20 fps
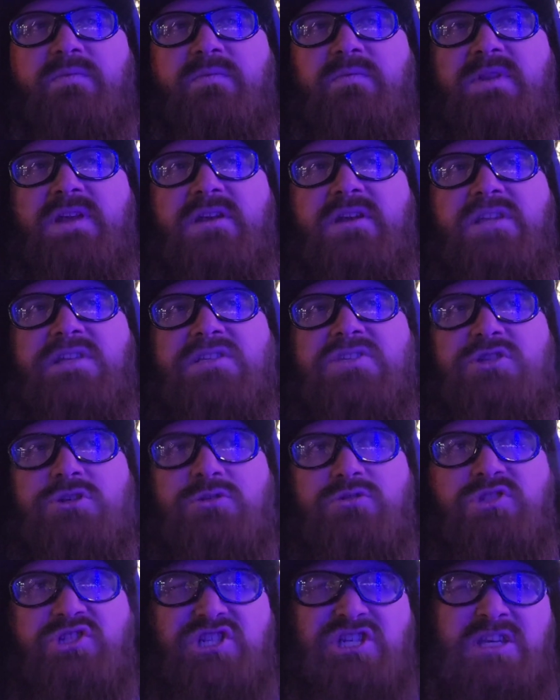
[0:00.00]
There is
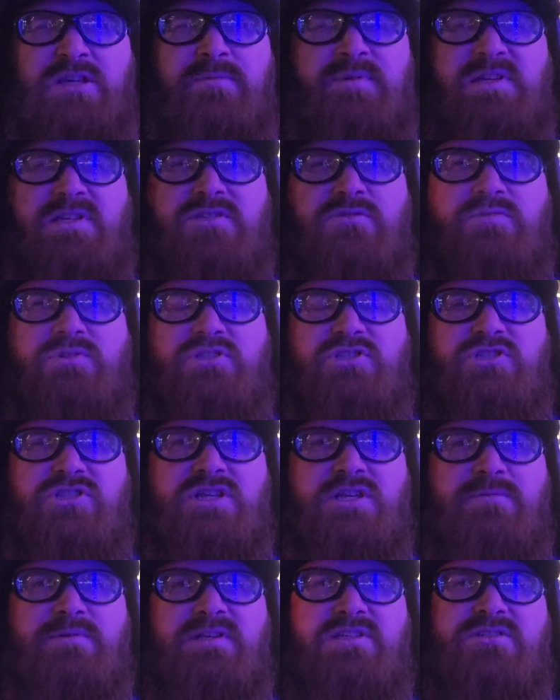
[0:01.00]
new chibis, which
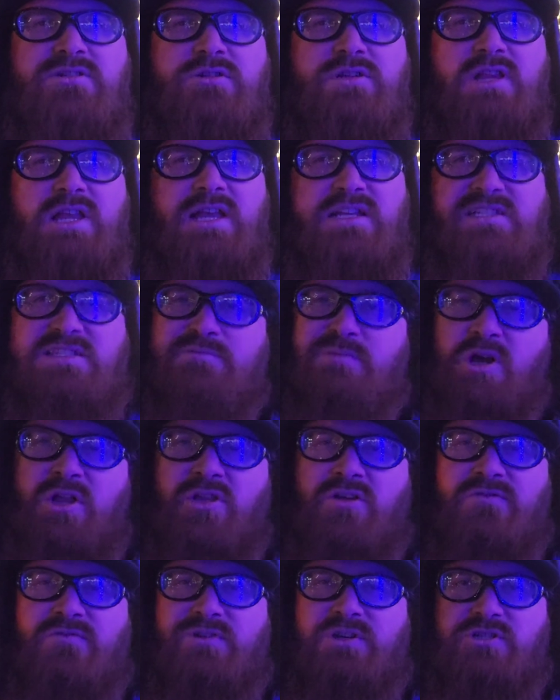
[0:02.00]
chibis are like
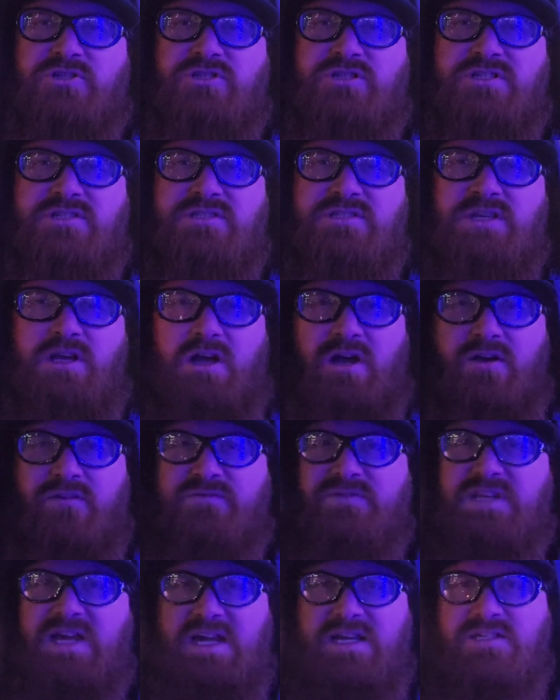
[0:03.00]
smaller versions
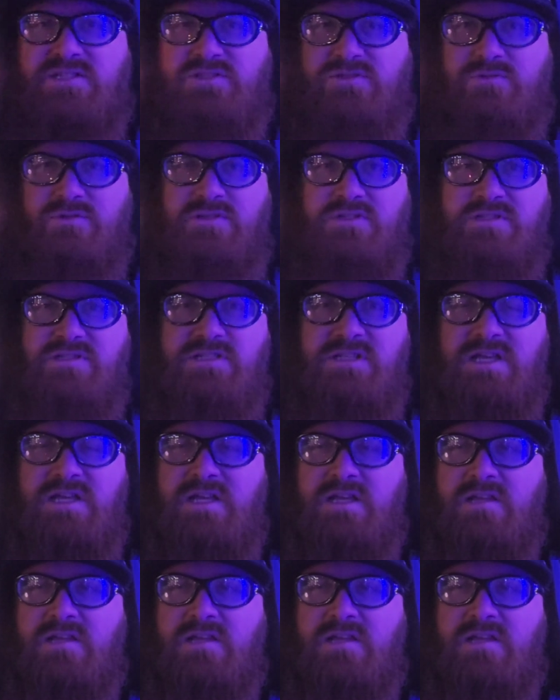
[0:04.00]
of dinosaurs